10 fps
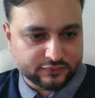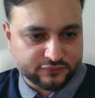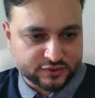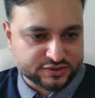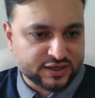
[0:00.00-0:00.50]

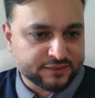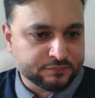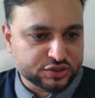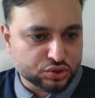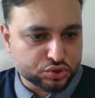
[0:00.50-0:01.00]
First, let
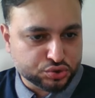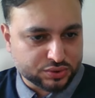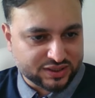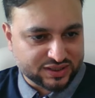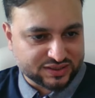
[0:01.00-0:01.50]
me show you
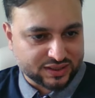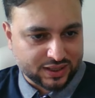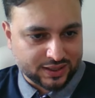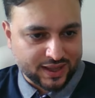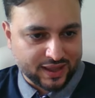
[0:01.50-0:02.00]
the data that
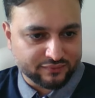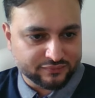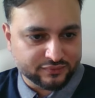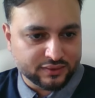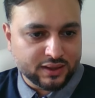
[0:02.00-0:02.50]
I have.
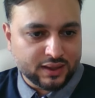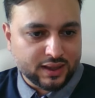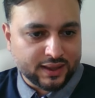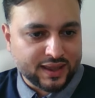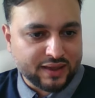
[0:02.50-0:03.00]

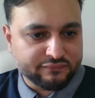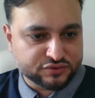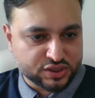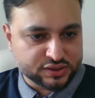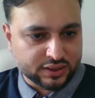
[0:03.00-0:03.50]
I have
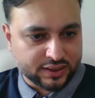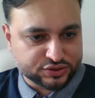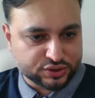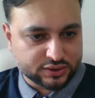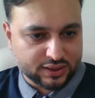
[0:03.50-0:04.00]
journal
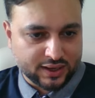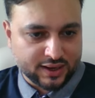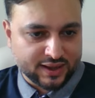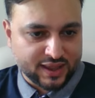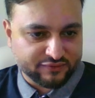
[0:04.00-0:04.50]
ledger and
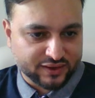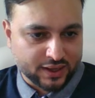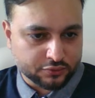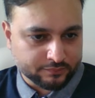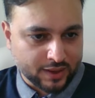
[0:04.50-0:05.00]
I have
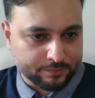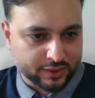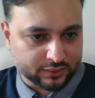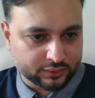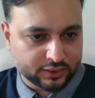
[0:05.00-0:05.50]
account
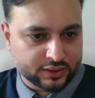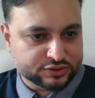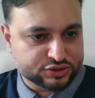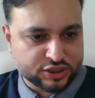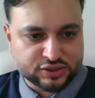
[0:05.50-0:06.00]
mapping.
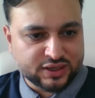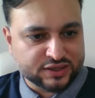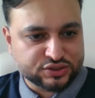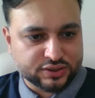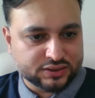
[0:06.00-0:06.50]
Journal
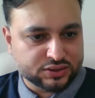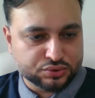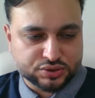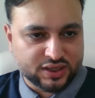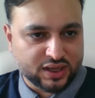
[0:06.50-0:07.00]
ledger is
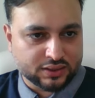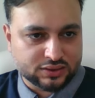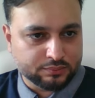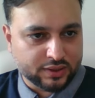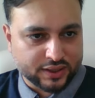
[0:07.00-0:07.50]
usually a
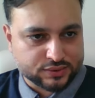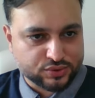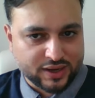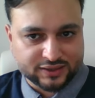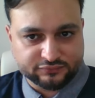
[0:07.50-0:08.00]
simple
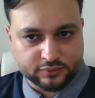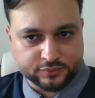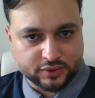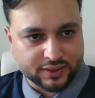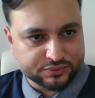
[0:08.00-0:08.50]
extract from
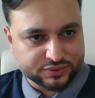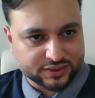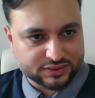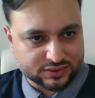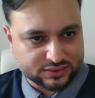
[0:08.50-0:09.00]
your accounting
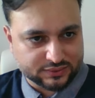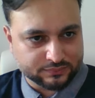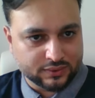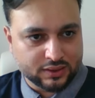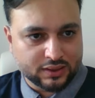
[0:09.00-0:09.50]
system.